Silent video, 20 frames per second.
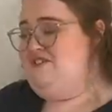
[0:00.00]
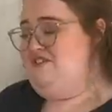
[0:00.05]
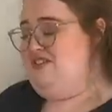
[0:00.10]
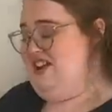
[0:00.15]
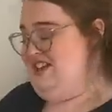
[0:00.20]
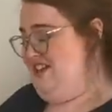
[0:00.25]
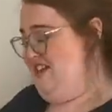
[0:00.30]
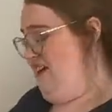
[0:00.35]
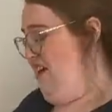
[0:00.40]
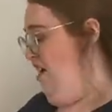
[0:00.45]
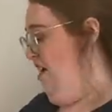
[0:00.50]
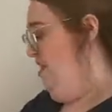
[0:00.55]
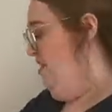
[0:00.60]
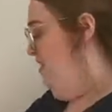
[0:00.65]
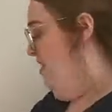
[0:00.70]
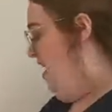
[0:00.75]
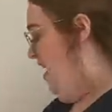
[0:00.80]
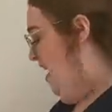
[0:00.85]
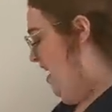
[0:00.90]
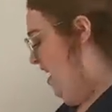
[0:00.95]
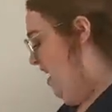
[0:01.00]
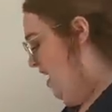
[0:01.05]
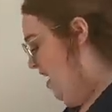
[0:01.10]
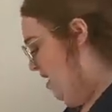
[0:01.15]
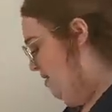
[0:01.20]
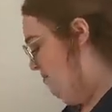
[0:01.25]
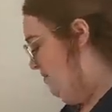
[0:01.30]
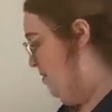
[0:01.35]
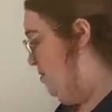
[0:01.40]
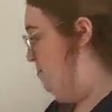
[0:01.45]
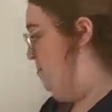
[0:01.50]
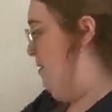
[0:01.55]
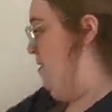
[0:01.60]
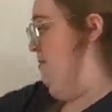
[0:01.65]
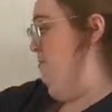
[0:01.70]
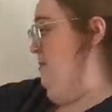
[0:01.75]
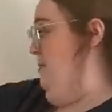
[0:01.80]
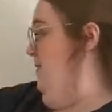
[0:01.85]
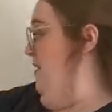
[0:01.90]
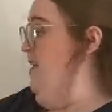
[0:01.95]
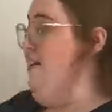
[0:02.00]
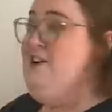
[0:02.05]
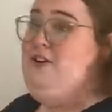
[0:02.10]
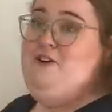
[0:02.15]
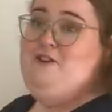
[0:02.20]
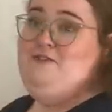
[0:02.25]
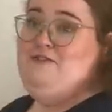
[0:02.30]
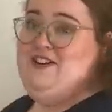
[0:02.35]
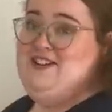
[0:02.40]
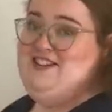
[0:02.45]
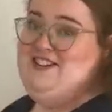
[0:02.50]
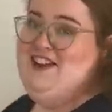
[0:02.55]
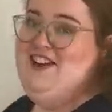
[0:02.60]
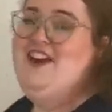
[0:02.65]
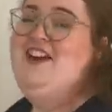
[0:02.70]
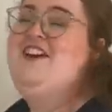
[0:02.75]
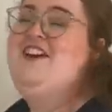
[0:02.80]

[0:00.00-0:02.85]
video. It'll be a very long video.